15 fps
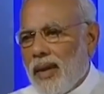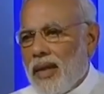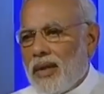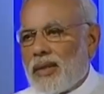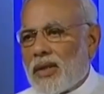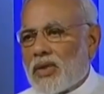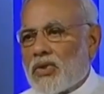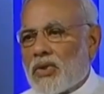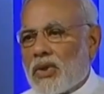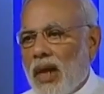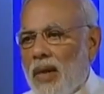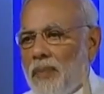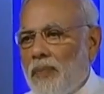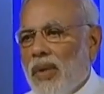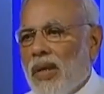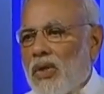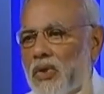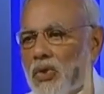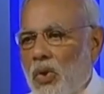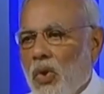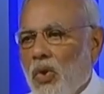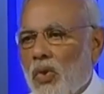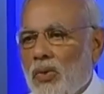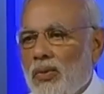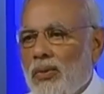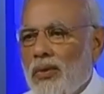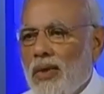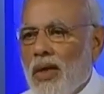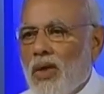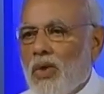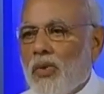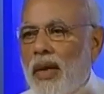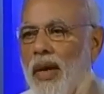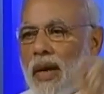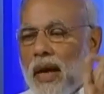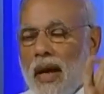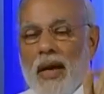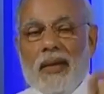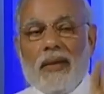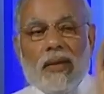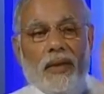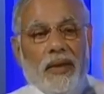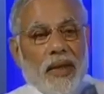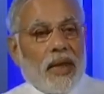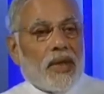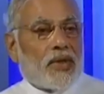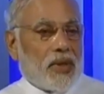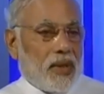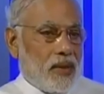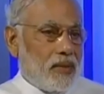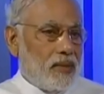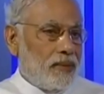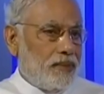is the stepping stone to a healthy nation.